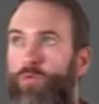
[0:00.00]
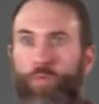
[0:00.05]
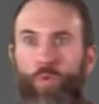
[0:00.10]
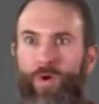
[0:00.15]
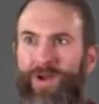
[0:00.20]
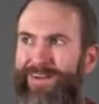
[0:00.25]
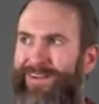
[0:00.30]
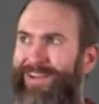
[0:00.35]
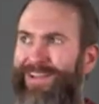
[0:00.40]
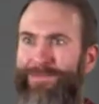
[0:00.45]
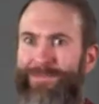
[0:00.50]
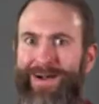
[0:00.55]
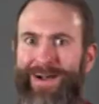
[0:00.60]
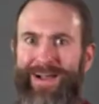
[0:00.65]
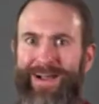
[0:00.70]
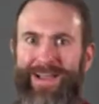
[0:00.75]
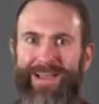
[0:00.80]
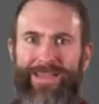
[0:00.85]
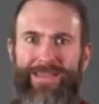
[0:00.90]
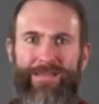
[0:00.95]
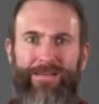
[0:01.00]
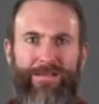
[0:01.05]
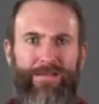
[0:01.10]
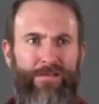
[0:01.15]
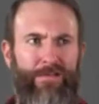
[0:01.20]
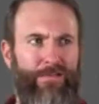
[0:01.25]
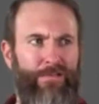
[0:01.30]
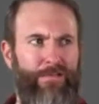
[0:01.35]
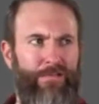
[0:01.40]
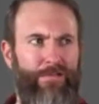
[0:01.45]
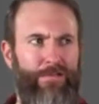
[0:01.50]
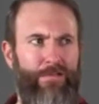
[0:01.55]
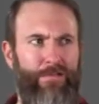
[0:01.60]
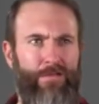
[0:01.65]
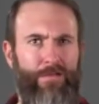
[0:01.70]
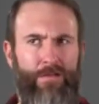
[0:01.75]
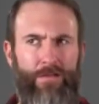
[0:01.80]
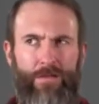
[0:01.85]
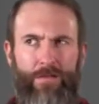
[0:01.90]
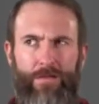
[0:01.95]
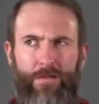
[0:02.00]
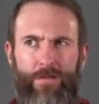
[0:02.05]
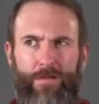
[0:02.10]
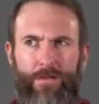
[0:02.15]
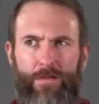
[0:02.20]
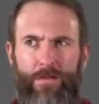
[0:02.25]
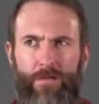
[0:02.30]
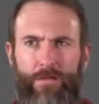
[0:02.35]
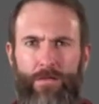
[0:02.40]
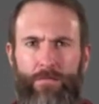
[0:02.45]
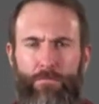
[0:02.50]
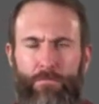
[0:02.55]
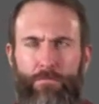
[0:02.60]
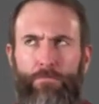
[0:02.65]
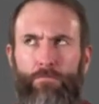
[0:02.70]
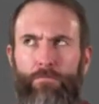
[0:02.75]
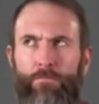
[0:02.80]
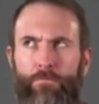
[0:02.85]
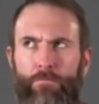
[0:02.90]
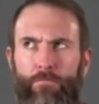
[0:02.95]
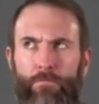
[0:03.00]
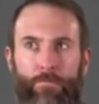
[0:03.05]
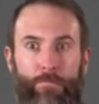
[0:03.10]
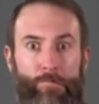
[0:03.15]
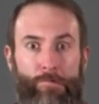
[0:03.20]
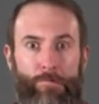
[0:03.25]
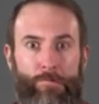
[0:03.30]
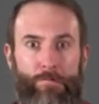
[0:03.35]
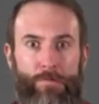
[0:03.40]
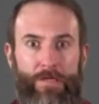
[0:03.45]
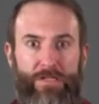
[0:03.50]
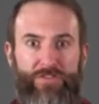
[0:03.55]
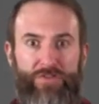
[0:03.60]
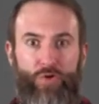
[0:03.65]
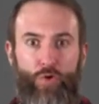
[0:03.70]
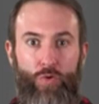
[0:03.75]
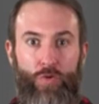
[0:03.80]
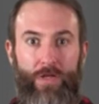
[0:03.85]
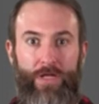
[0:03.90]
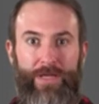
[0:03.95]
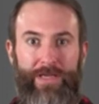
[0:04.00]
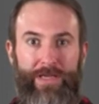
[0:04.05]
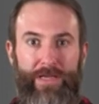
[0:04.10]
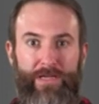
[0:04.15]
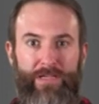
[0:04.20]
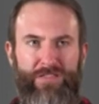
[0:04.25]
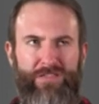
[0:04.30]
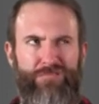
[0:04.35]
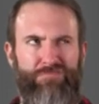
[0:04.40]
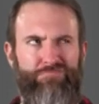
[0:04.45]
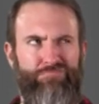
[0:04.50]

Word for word: Where am I? You're dreaming. Well, oh, that's cool, I guess.